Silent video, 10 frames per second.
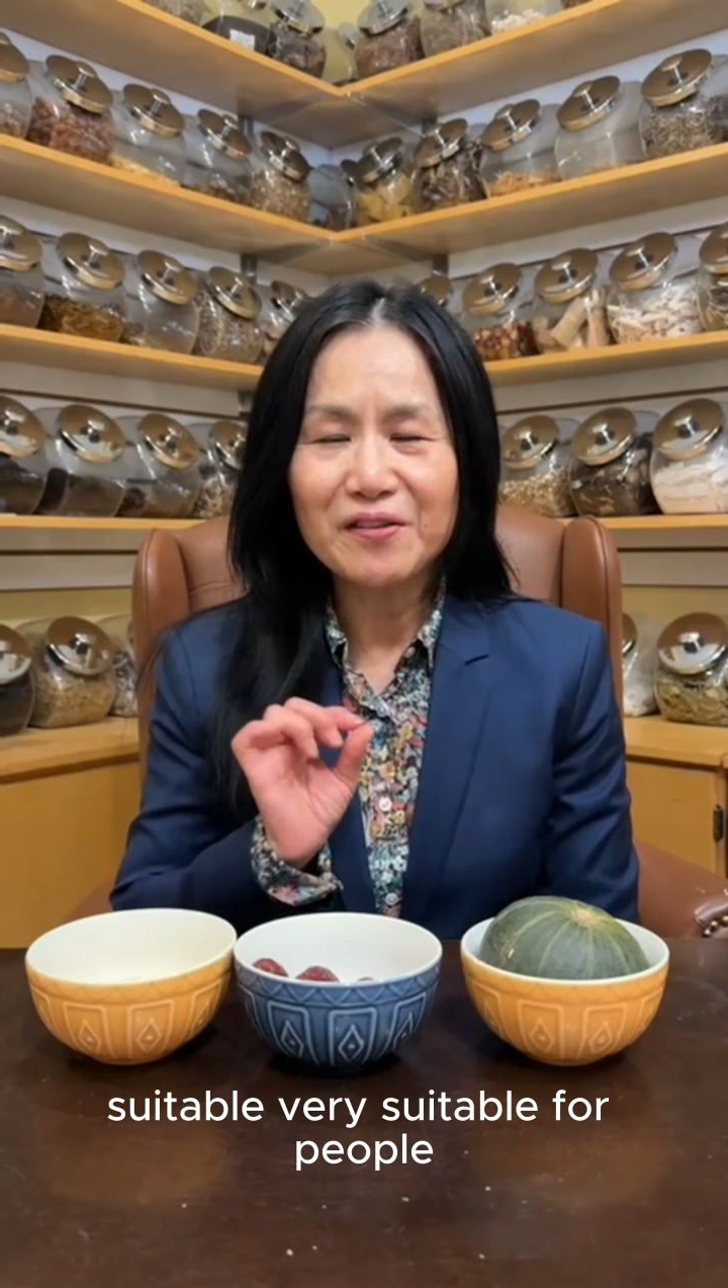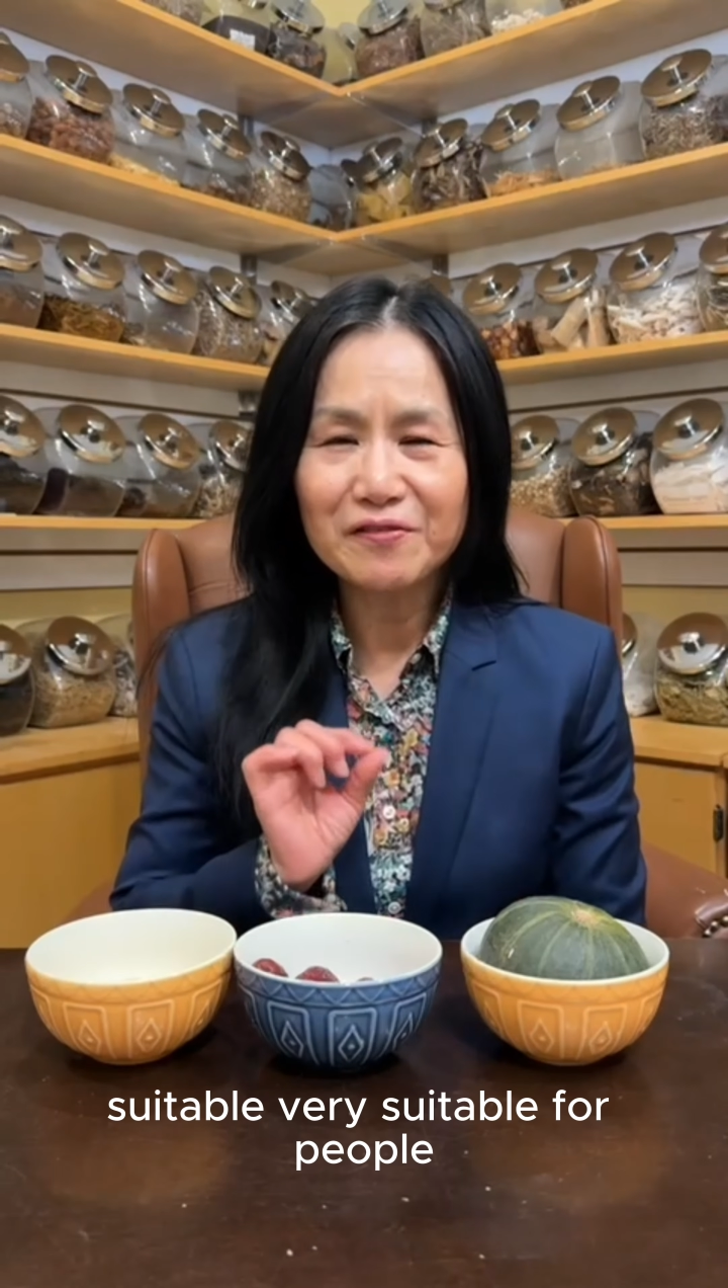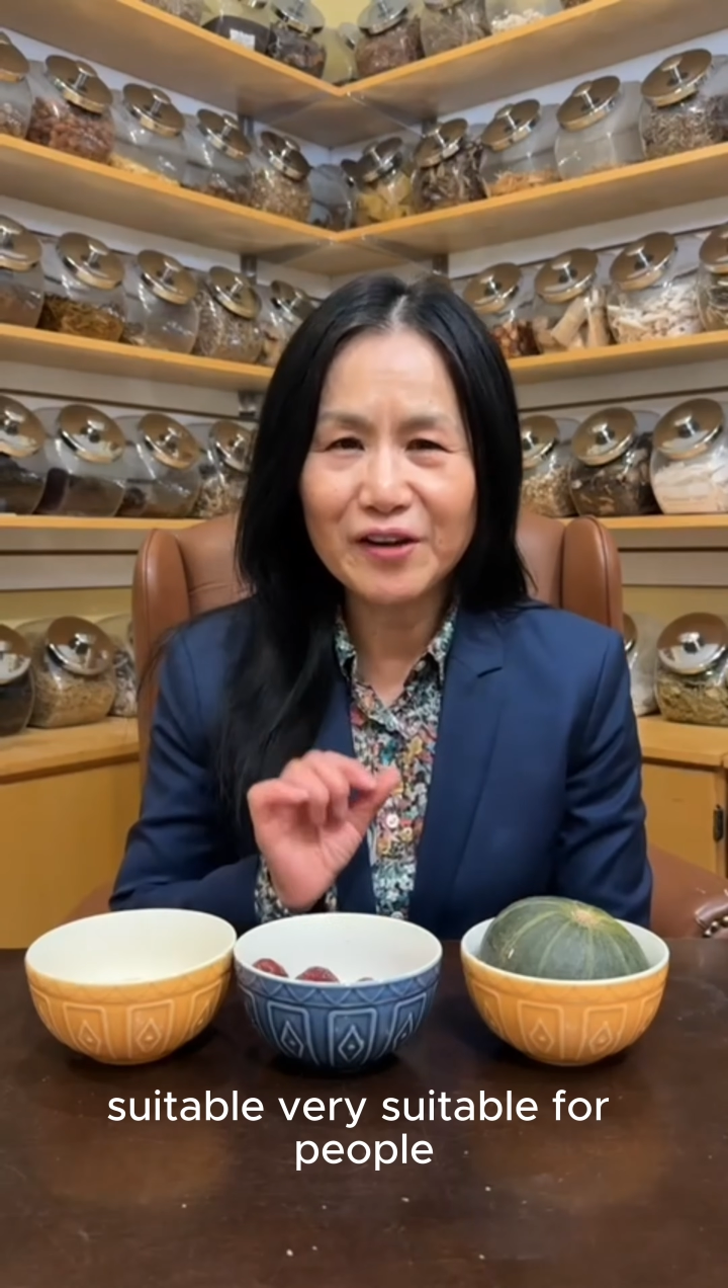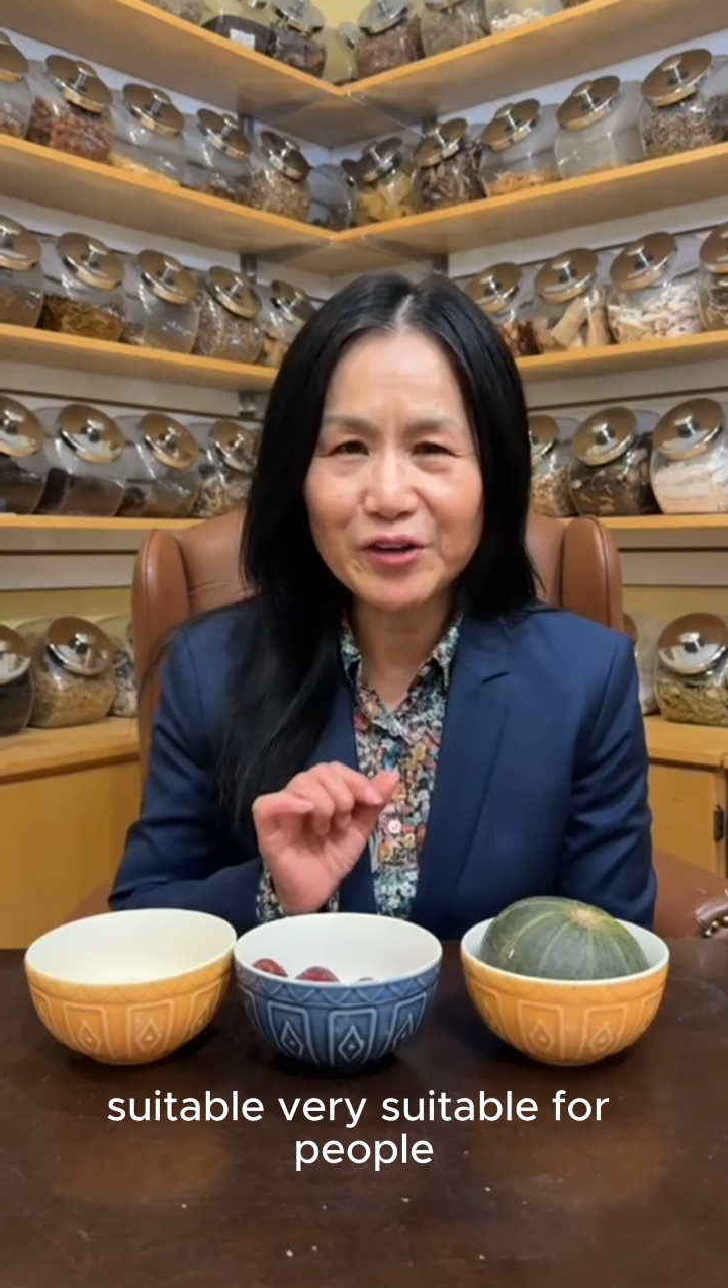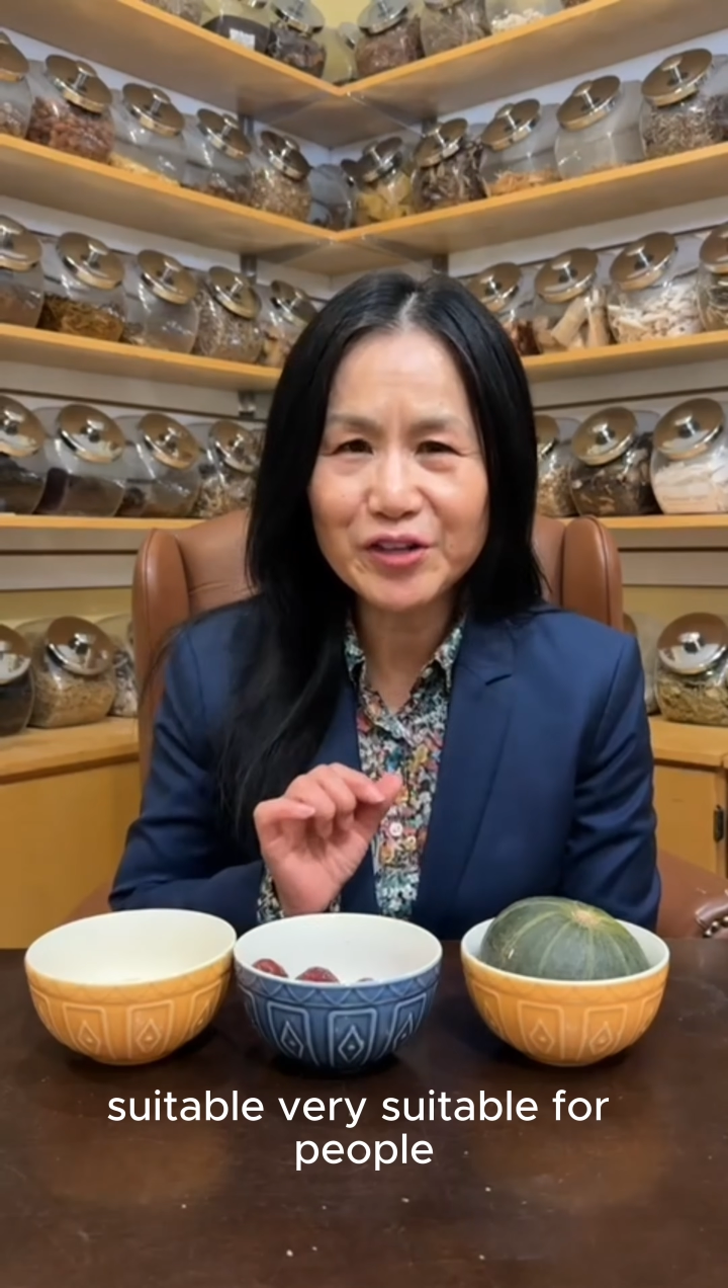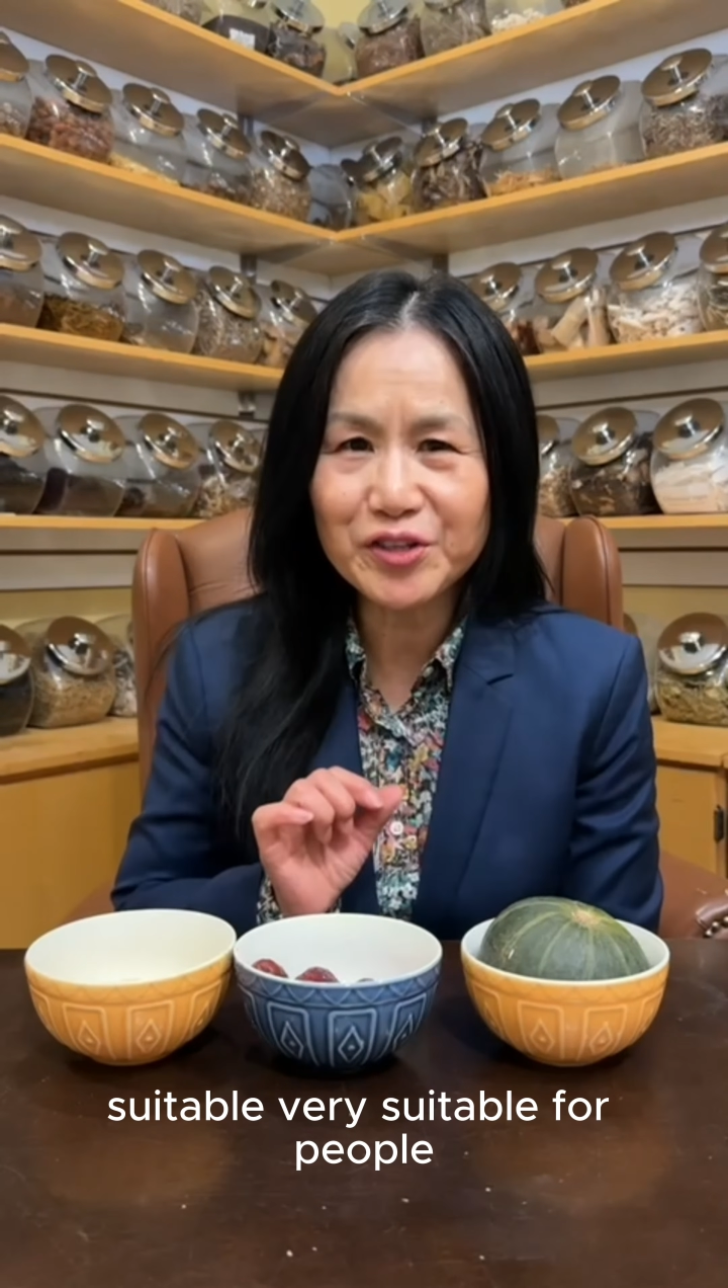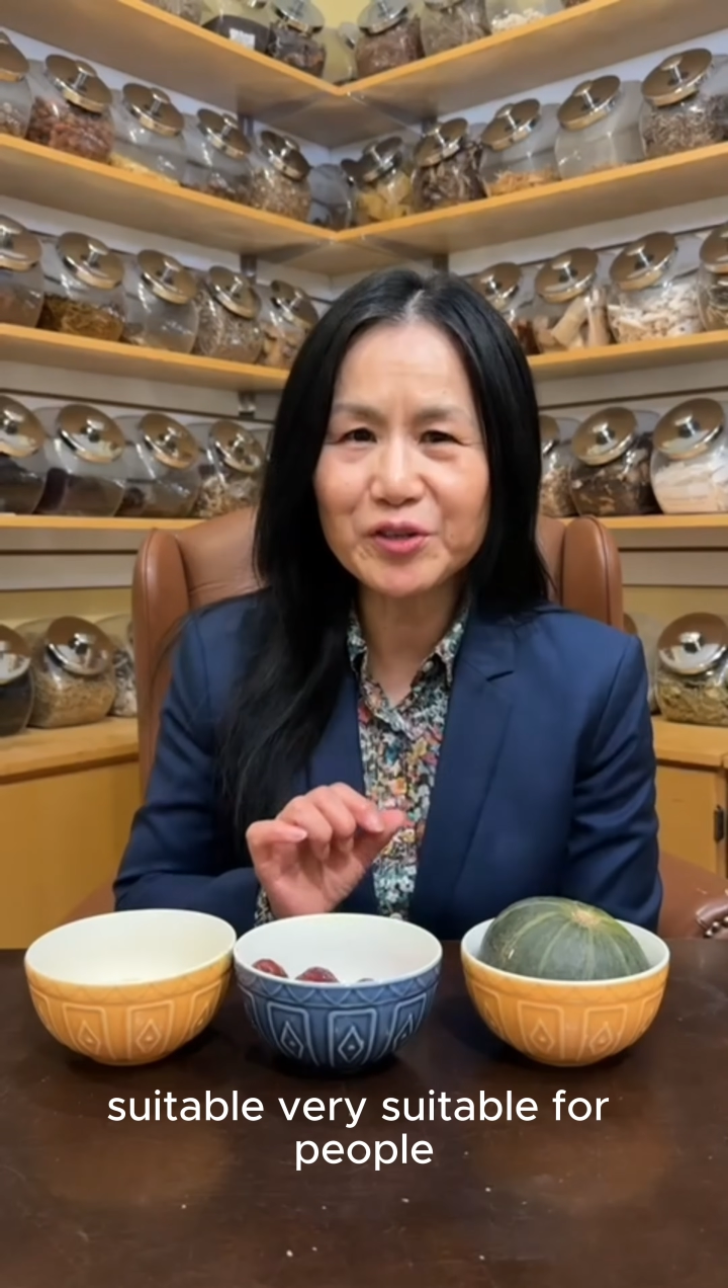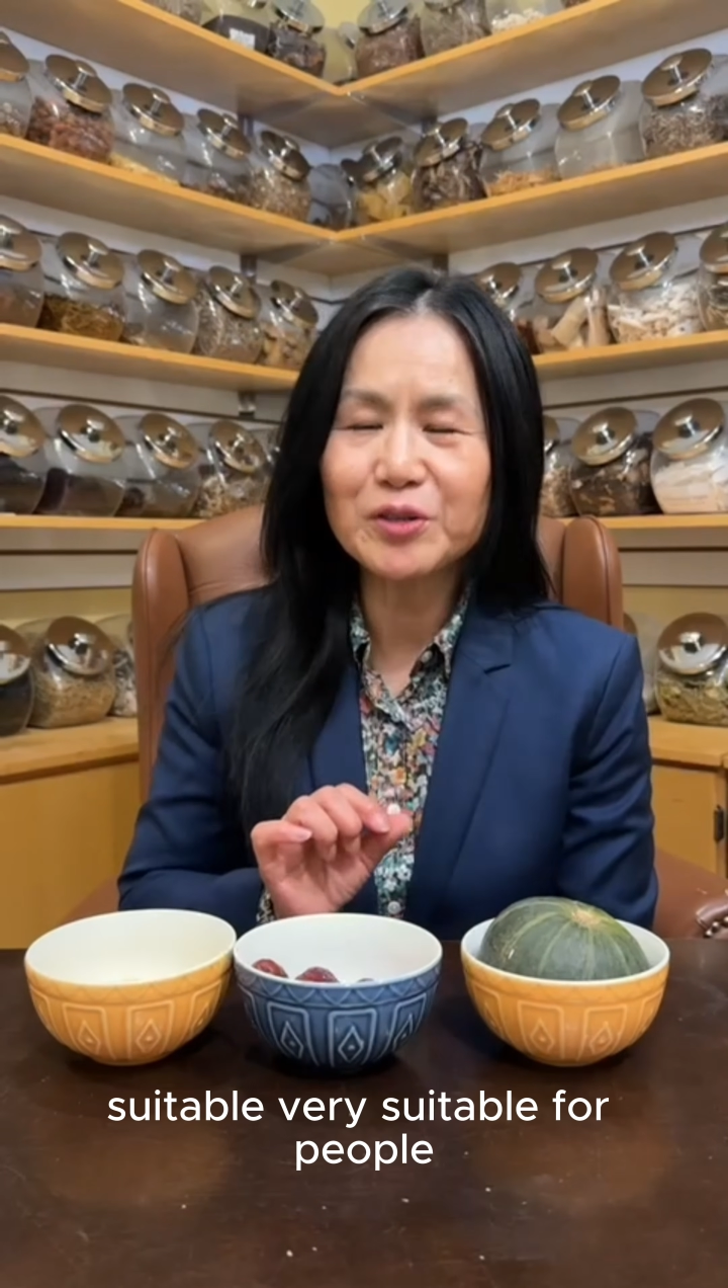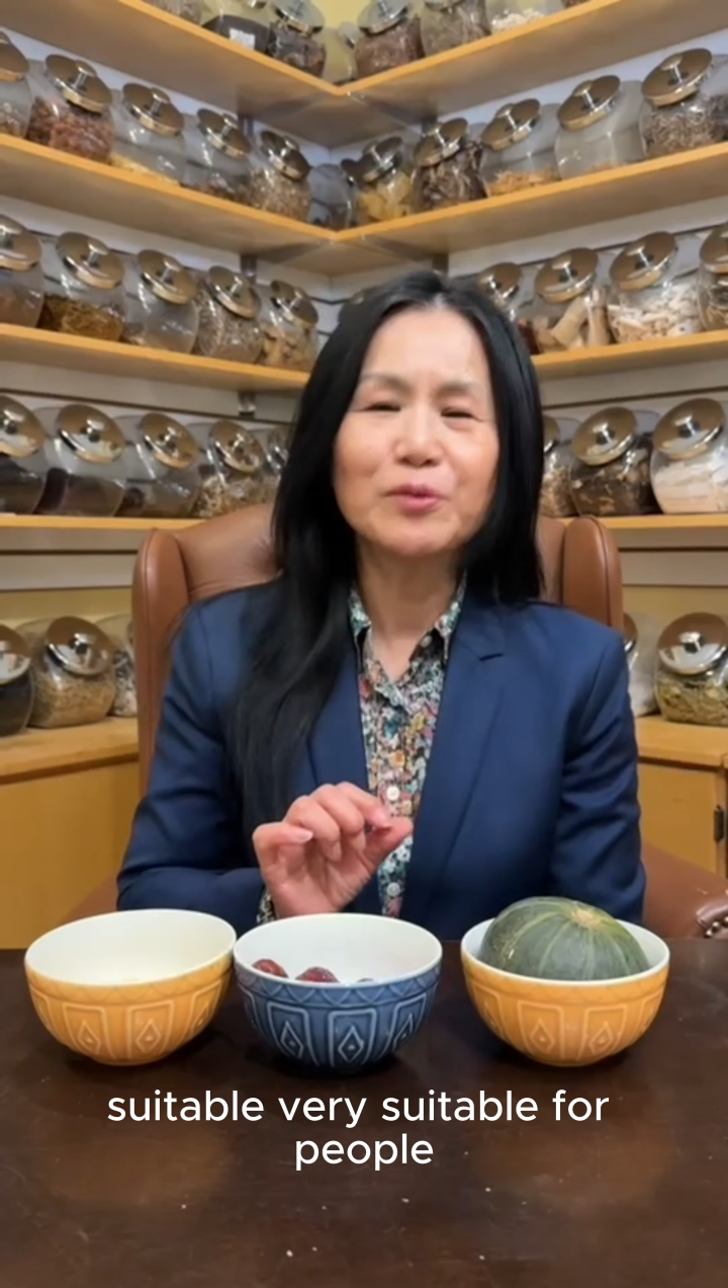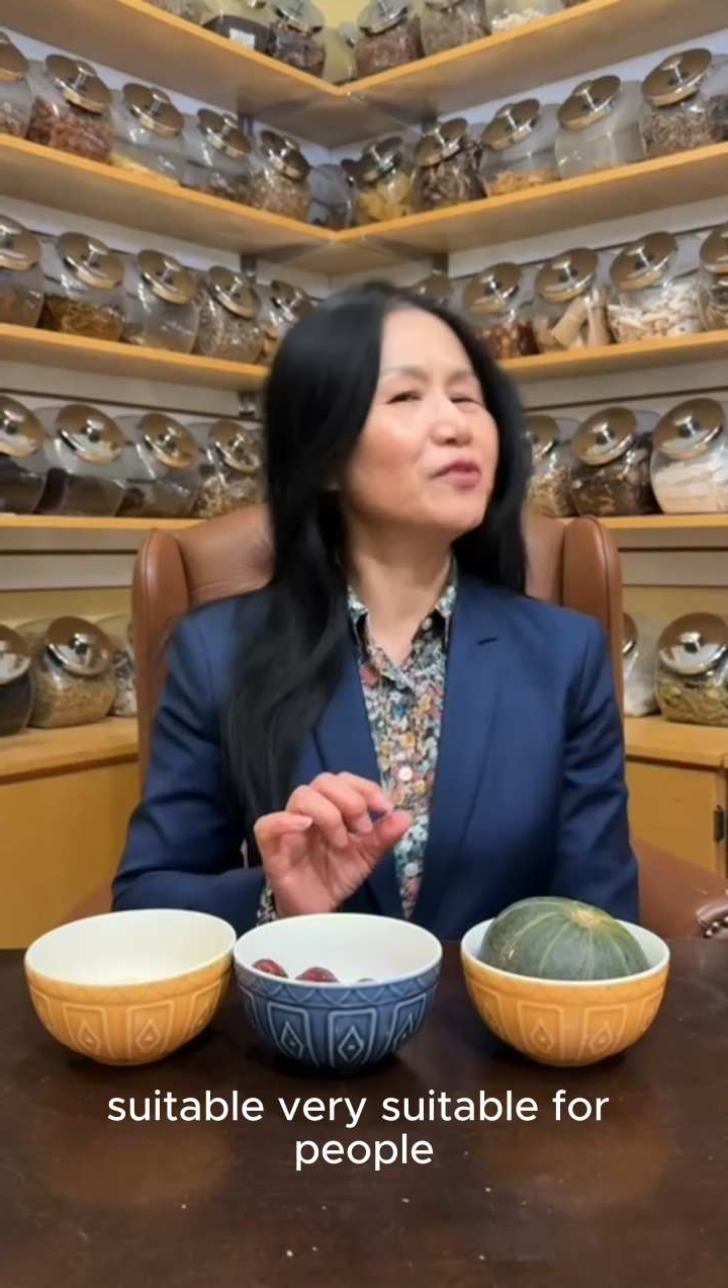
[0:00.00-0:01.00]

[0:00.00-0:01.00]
very suitable